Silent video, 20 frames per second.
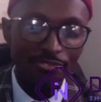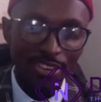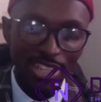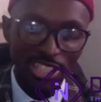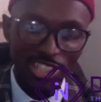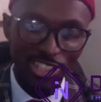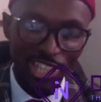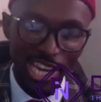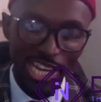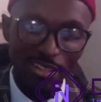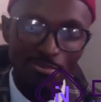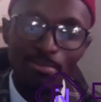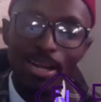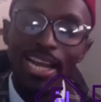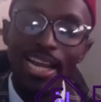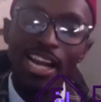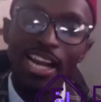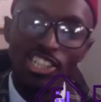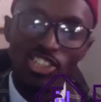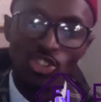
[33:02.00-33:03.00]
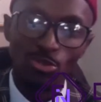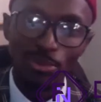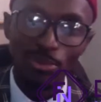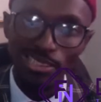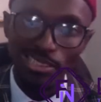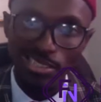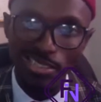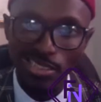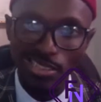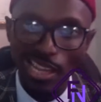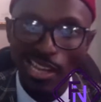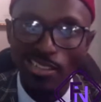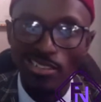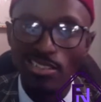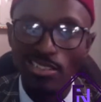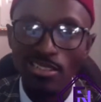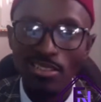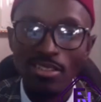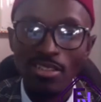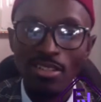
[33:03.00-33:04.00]
first checked my customer stage
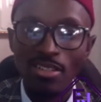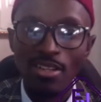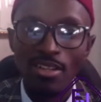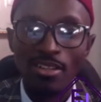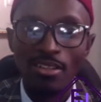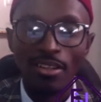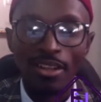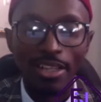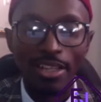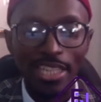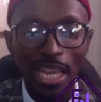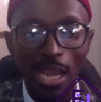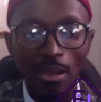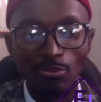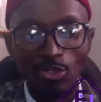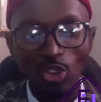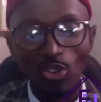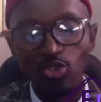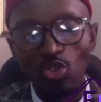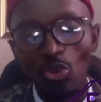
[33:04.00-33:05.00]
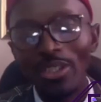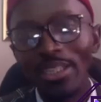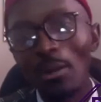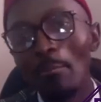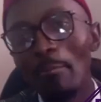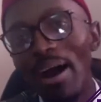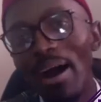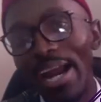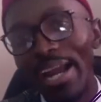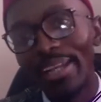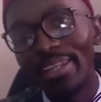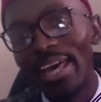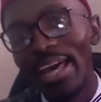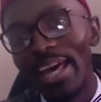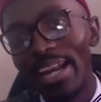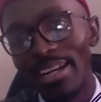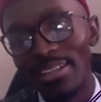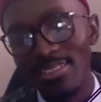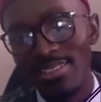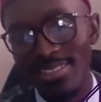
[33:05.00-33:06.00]
in terms of doing the market
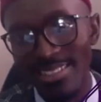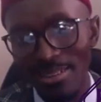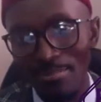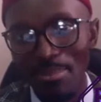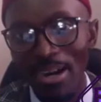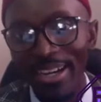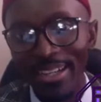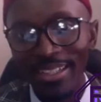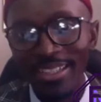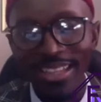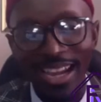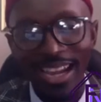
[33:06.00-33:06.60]
analysis summary.